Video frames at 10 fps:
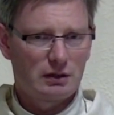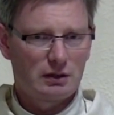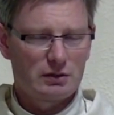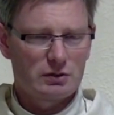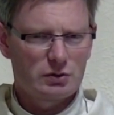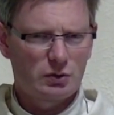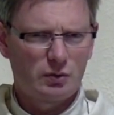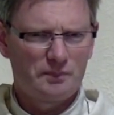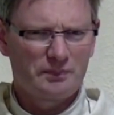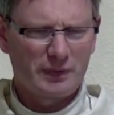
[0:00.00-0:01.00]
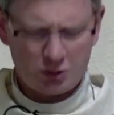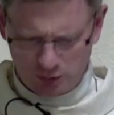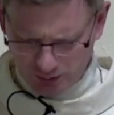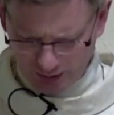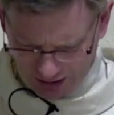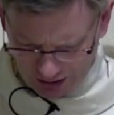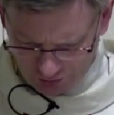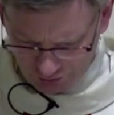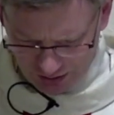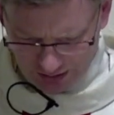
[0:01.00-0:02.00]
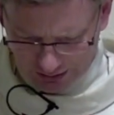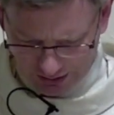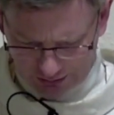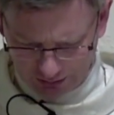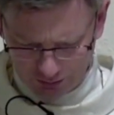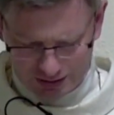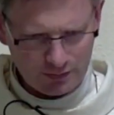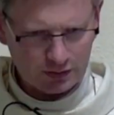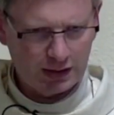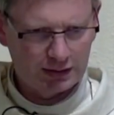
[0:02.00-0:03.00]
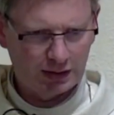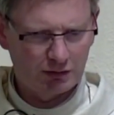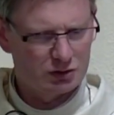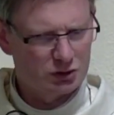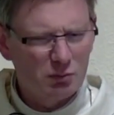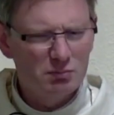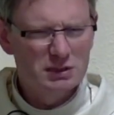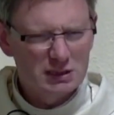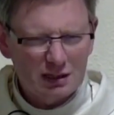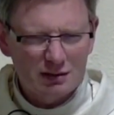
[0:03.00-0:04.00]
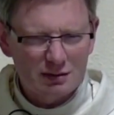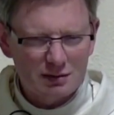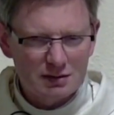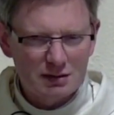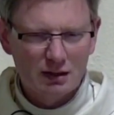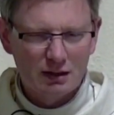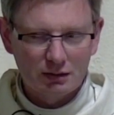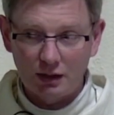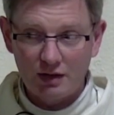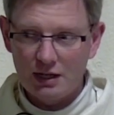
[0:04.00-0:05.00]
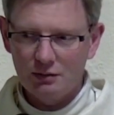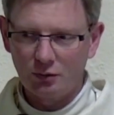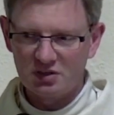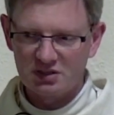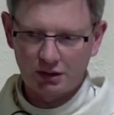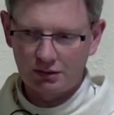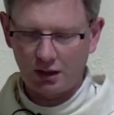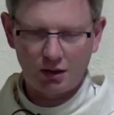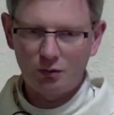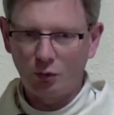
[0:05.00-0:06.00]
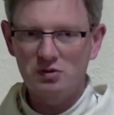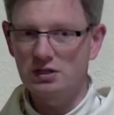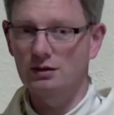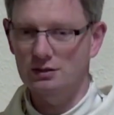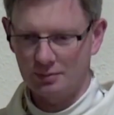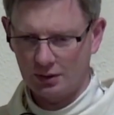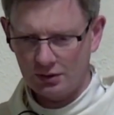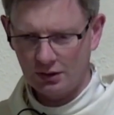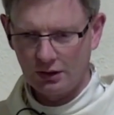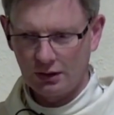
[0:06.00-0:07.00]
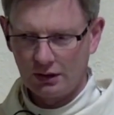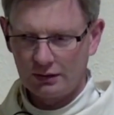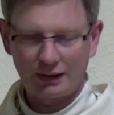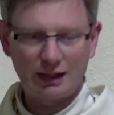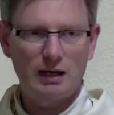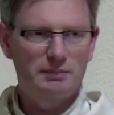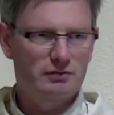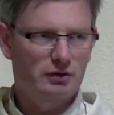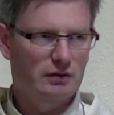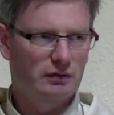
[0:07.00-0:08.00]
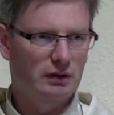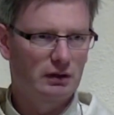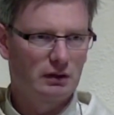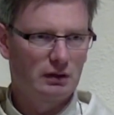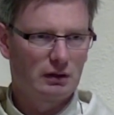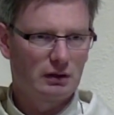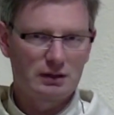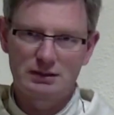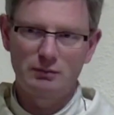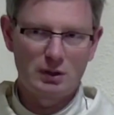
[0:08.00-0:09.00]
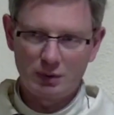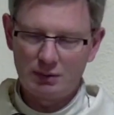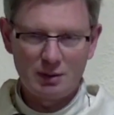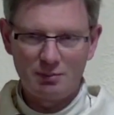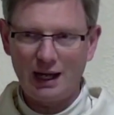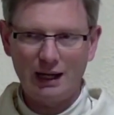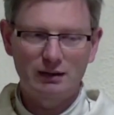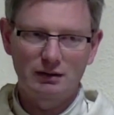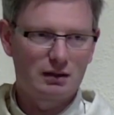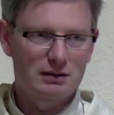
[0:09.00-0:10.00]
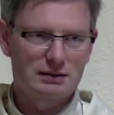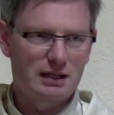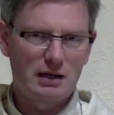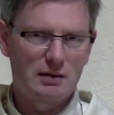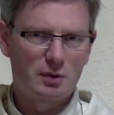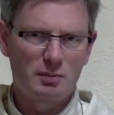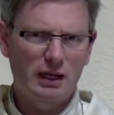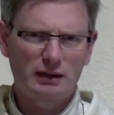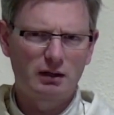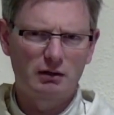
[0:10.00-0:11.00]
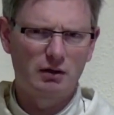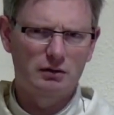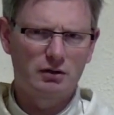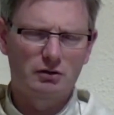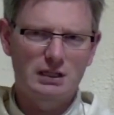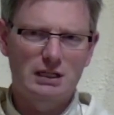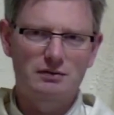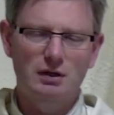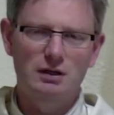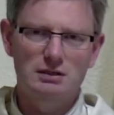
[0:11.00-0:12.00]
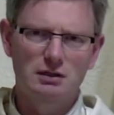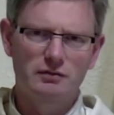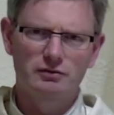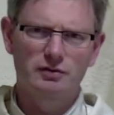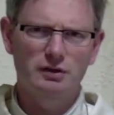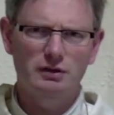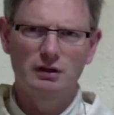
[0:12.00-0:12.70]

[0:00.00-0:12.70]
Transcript: So just we have to be careful reading that, that we never think that there are some sins, kind of hidden ones that God won't tell us about, that can't be forgiven. Because then we, we, we blacken God's name, we blacken our, our the understanding of God as a loving Father.